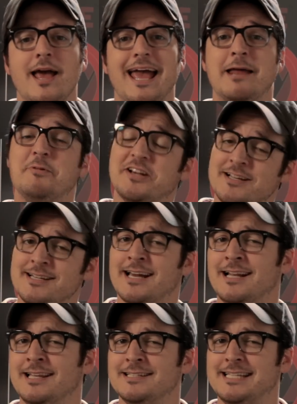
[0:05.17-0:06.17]
and because it got
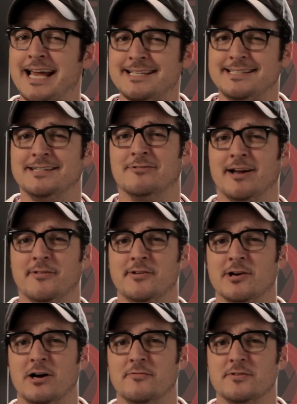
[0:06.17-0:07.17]
a little testy around the
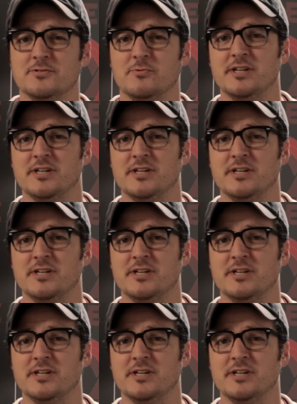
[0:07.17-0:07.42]
office,